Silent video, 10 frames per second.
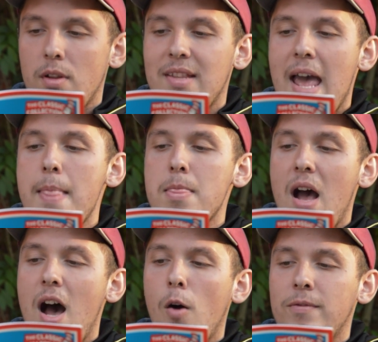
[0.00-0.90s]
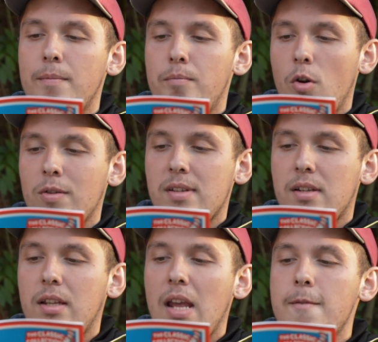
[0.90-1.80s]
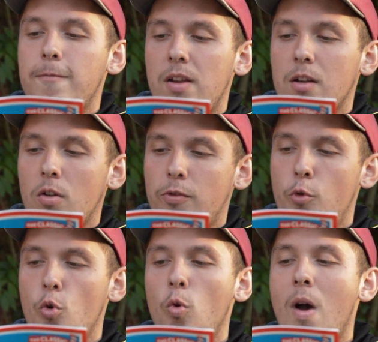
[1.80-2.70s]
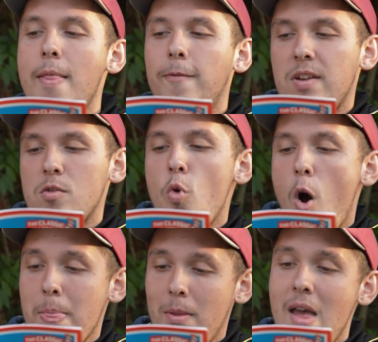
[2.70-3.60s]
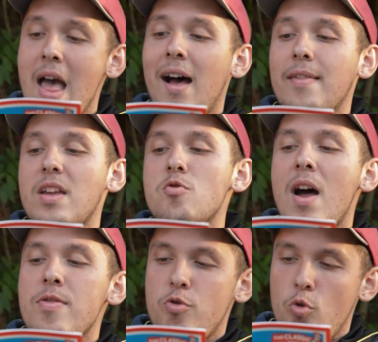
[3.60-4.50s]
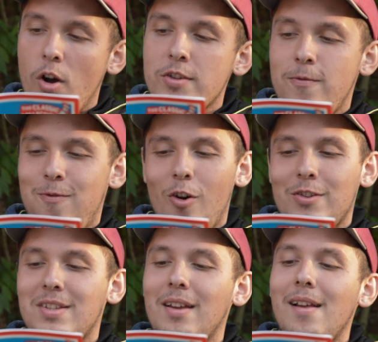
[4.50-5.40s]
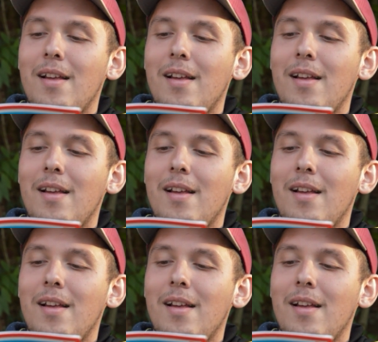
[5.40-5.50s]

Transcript: Then, out of the box came thing two and thing one, and they ran to us first.